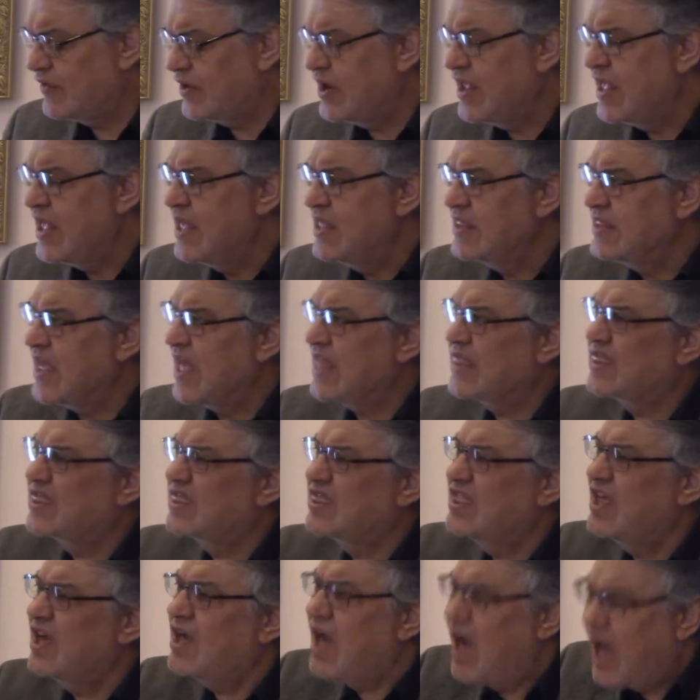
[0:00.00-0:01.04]
thiqah,
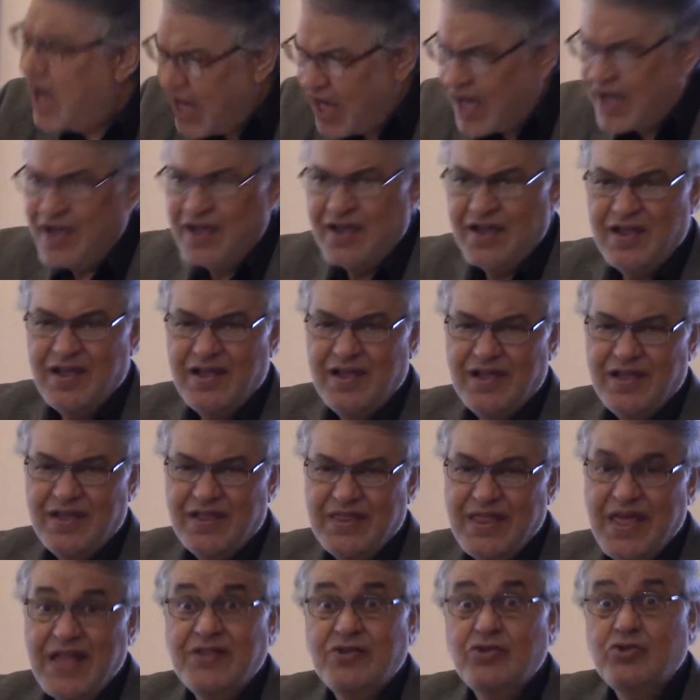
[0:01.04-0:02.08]
that
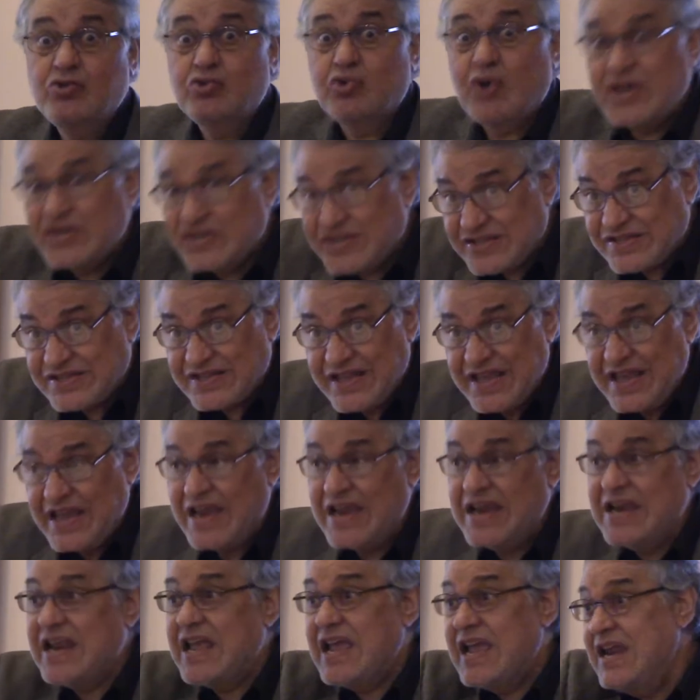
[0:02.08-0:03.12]
trust in anything
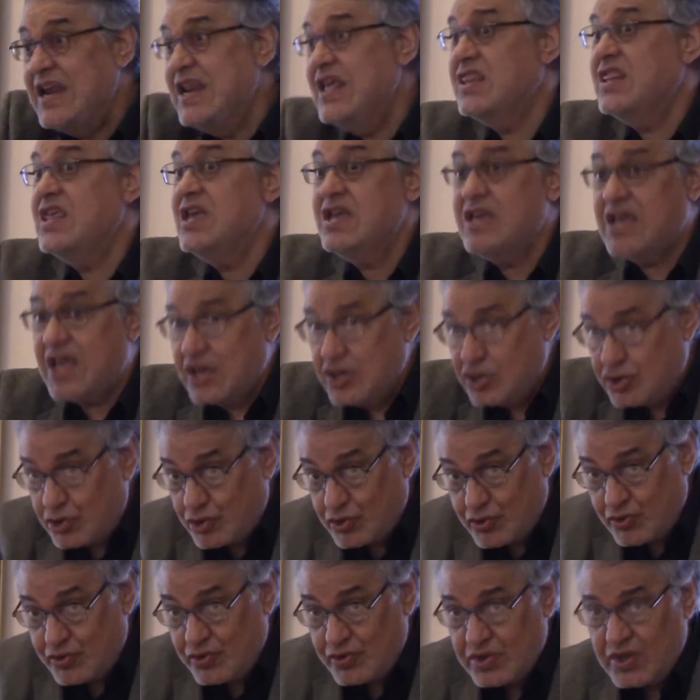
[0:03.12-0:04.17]
I do,
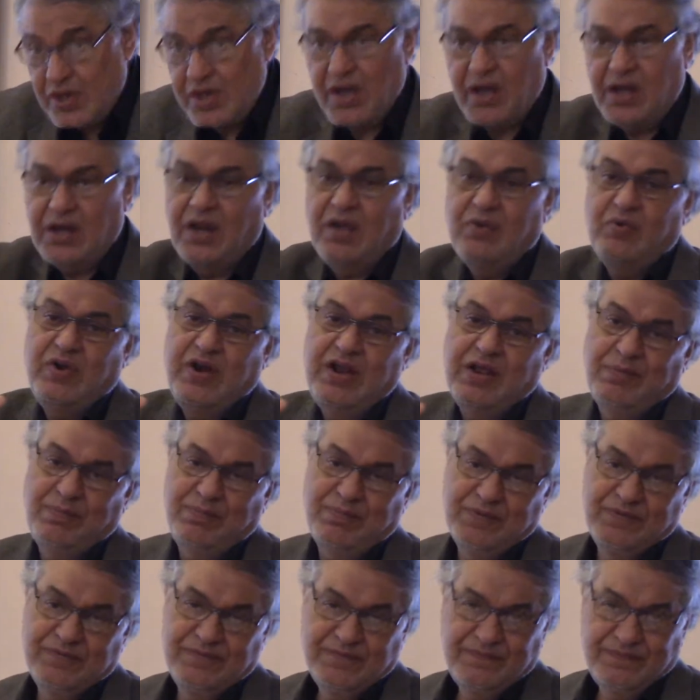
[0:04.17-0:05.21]
Allah will help.
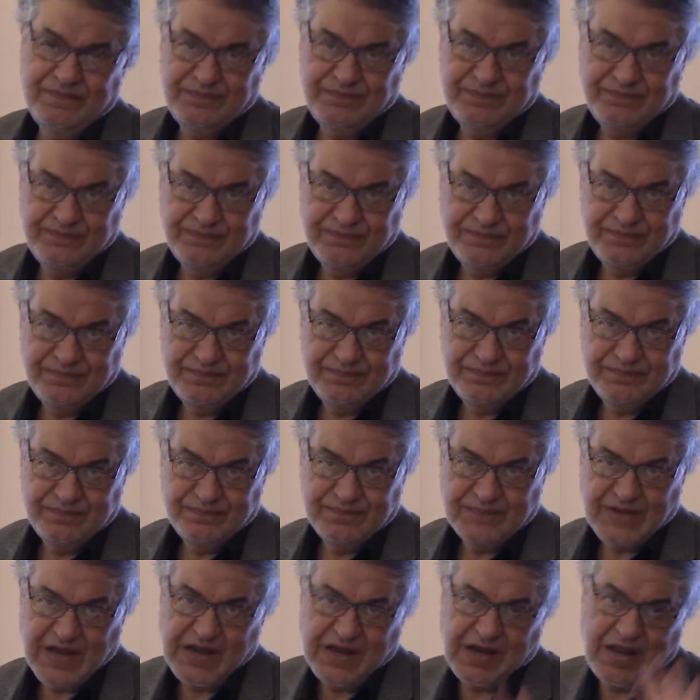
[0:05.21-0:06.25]
Allah will help.
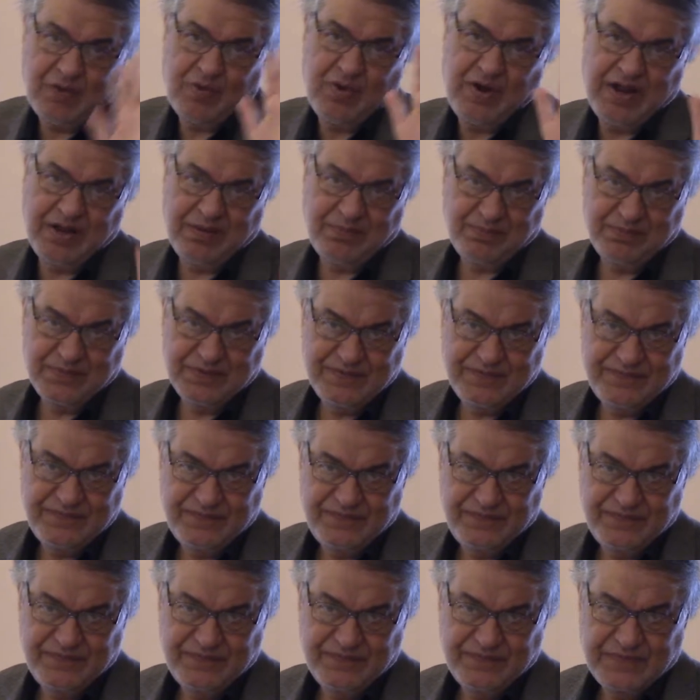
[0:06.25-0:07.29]
That's
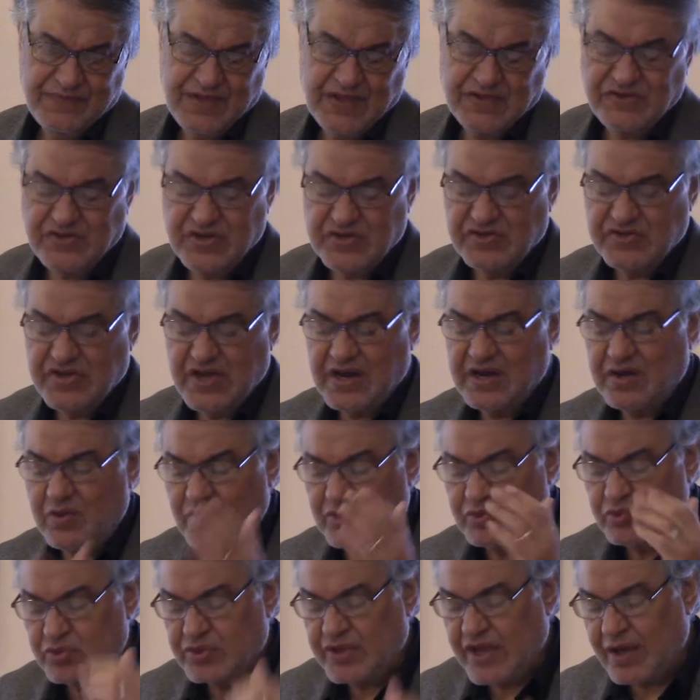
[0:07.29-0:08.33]
exactly what, what
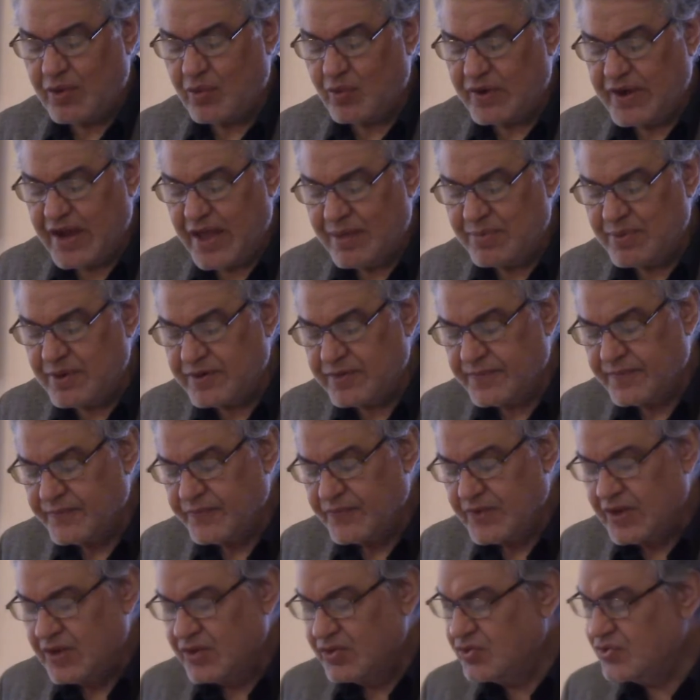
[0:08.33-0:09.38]
happened to
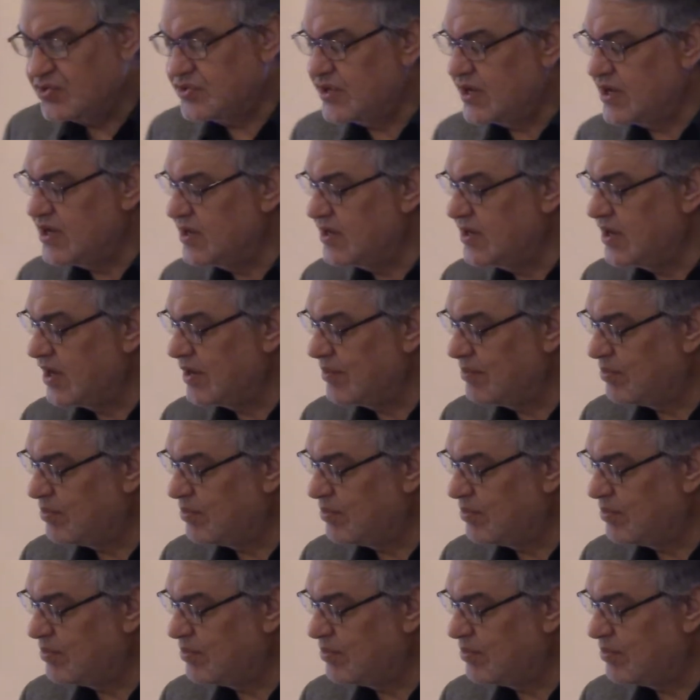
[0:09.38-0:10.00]
Sayyidina Ibrahim